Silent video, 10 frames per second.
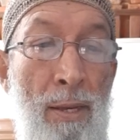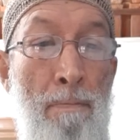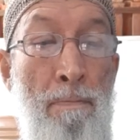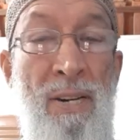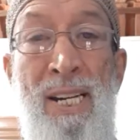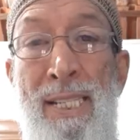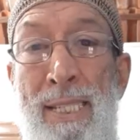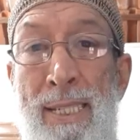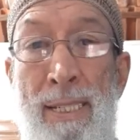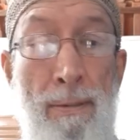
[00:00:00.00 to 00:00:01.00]

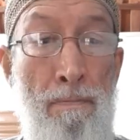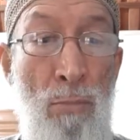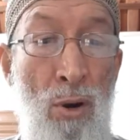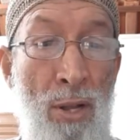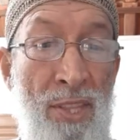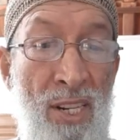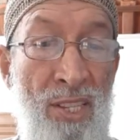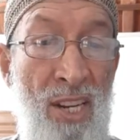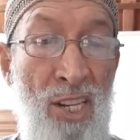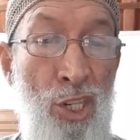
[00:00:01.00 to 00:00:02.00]
But
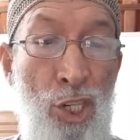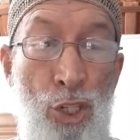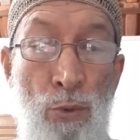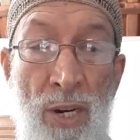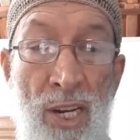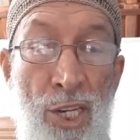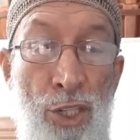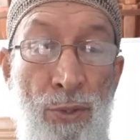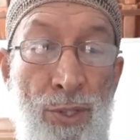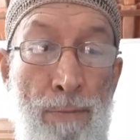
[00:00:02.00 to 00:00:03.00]
modern traditional
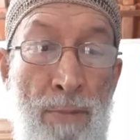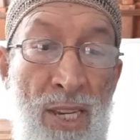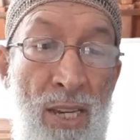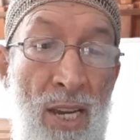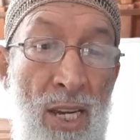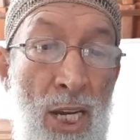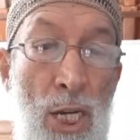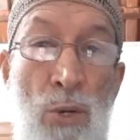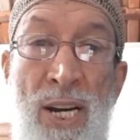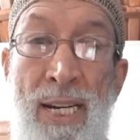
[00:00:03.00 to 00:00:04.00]
religions, being
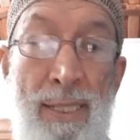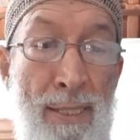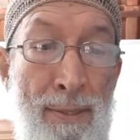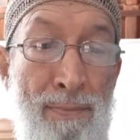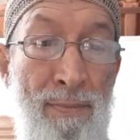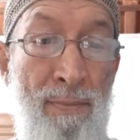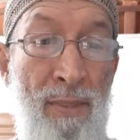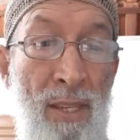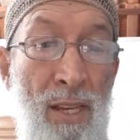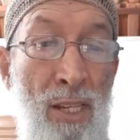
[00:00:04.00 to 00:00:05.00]
ignorant,
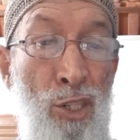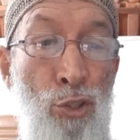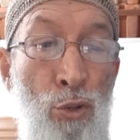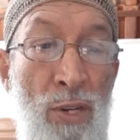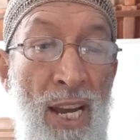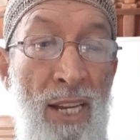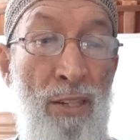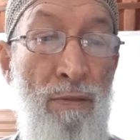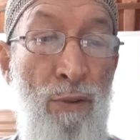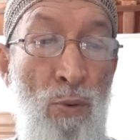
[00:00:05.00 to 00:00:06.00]

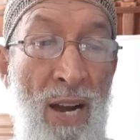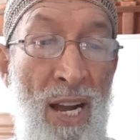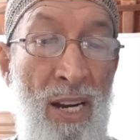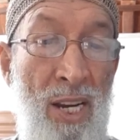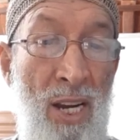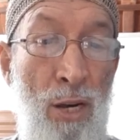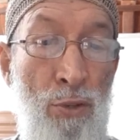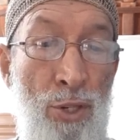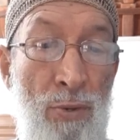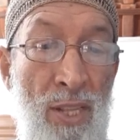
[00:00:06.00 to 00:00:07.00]
disconnected from
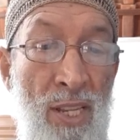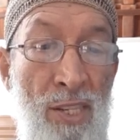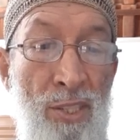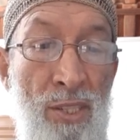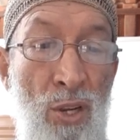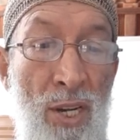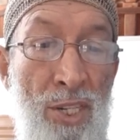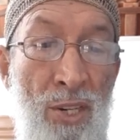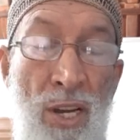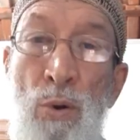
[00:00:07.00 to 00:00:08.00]
agriculture, does not
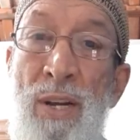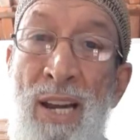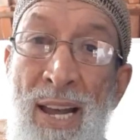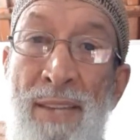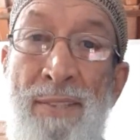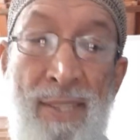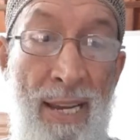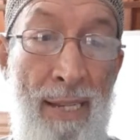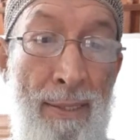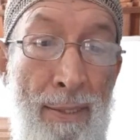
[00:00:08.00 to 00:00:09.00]
recognize
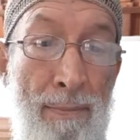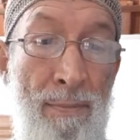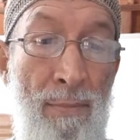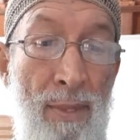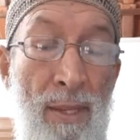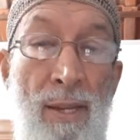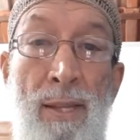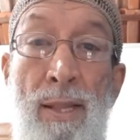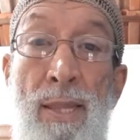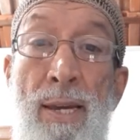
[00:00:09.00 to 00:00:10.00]
that
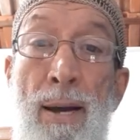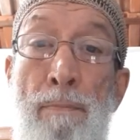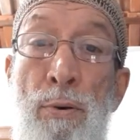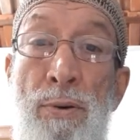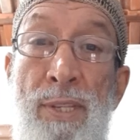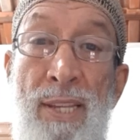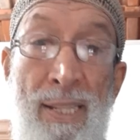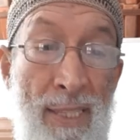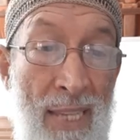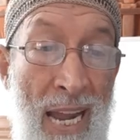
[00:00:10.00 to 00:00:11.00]
the
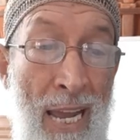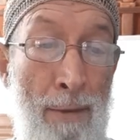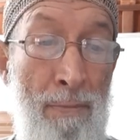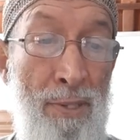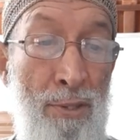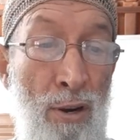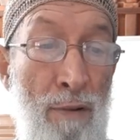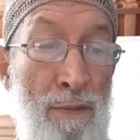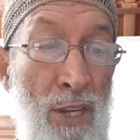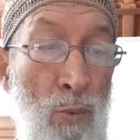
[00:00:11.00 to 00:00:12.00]
appointed times
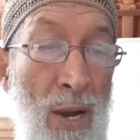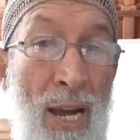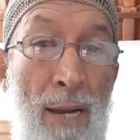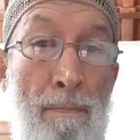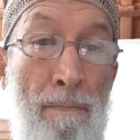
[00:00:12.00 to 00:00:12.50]
of Yahweh,